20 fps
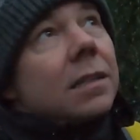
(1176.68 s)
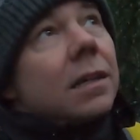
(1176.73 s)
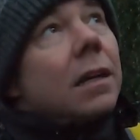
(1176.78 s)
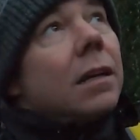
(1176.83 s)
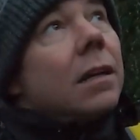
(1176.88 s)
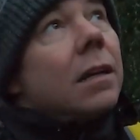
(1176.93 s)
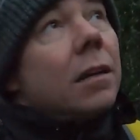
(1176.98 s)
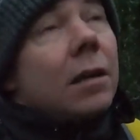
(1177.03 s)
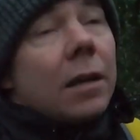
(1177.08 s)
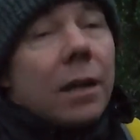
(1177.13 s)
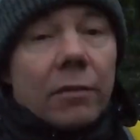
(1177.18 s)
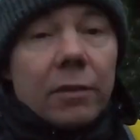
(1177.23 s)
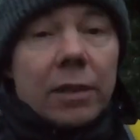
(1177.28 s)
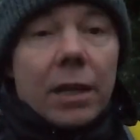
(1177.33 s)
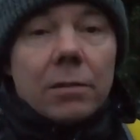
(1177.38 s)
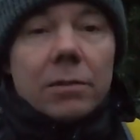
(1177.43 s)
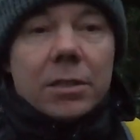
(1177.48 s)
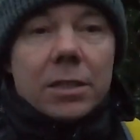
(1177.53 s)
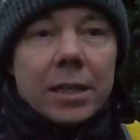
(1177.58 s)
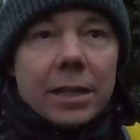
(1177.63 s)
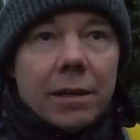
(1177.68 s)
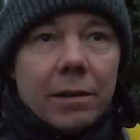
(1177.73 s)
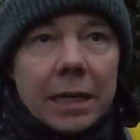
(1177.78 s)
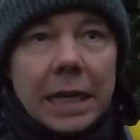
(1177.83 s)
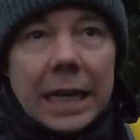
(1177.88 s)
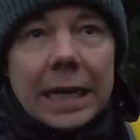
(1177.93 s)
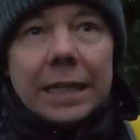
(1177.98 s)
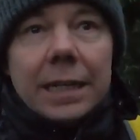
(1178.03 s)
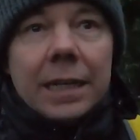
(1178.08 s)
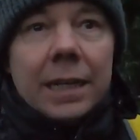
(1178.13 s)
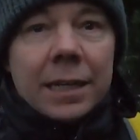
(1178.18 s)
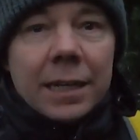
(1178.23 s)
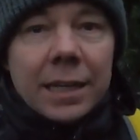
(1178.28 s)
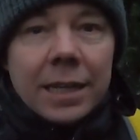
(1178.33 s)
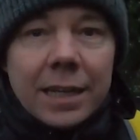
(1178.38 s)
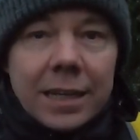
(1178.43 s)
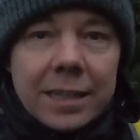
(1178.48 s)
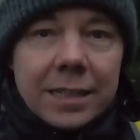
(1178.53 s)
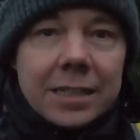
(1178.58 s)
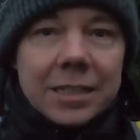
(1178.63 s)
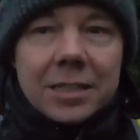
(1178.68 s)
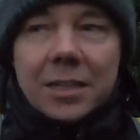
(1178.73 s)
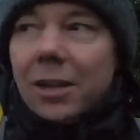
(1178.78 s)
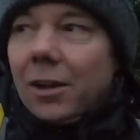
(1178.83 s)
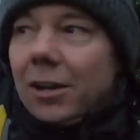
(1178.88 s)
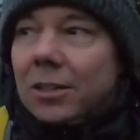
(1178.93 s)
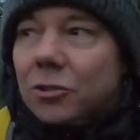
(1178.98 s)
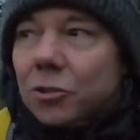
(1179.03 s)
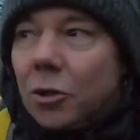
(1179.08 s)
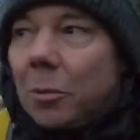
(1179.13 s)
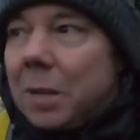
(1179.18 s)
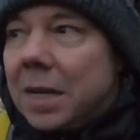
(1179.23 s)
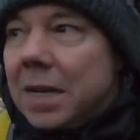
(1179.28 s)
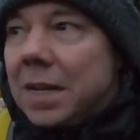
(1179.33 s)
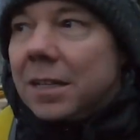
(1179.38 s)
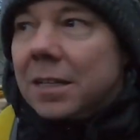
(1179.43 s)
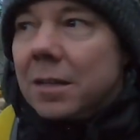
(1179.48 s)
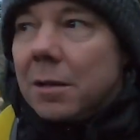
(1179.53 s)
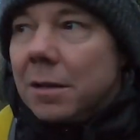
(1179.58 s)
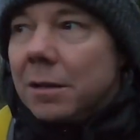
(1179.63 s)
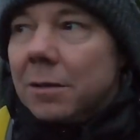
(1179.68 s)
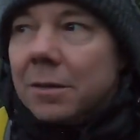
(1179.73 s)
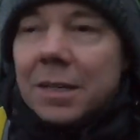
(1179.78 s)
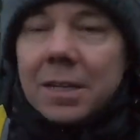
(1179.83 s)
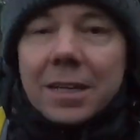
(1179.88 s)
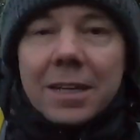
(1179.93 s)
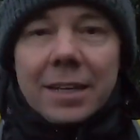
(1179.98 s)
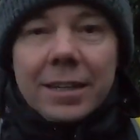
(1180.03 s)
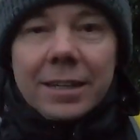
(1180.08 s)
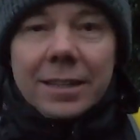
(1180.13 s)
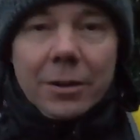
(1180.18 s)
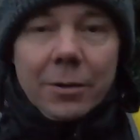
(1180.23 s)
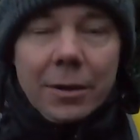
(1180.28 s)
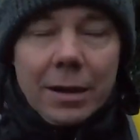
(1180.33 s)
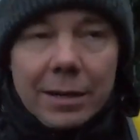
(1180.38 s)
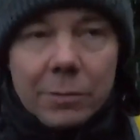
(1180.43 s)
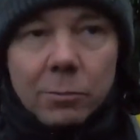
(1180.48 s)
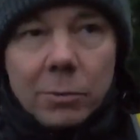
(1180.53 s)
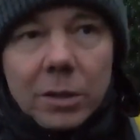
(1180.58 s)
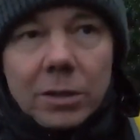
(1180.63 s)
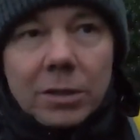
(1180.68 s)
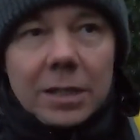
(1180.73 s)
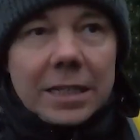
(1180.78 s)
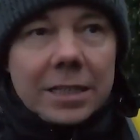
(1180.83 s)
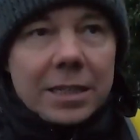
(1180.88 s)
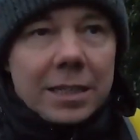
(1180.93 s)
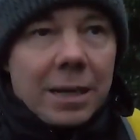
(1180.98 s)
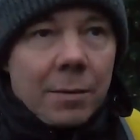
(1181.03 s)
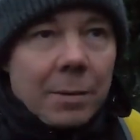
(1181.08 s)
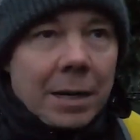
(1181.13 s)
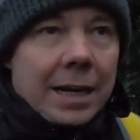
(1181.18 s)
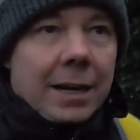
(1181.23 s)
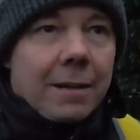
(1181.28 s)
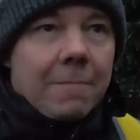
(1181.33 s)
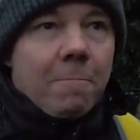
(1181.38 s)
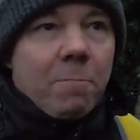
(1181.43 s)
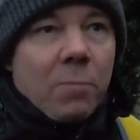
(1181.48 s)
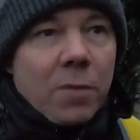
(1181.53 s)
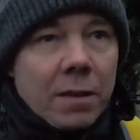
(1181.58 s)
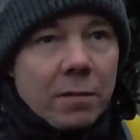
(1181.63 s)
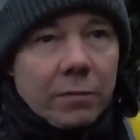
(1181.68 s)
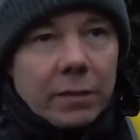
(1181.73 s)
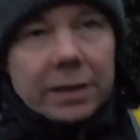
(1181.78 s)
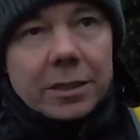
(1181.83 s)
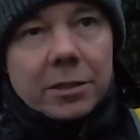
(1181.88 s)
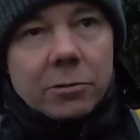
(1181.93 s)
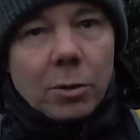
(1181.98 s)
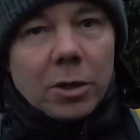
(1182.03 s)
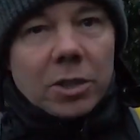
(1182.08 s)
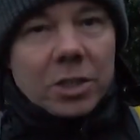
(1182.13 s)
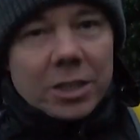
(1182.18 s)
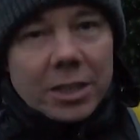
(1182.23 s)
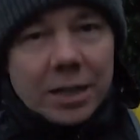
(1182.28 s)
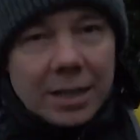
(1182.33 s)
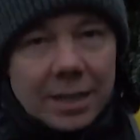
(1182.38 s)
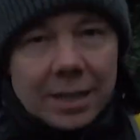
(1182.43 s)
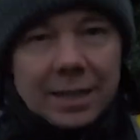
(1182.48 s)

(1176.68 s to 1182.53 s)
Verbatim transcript: Uh, if I don't see you again, this light's dropping, and you don't know how good this is coming out, thanks for watching.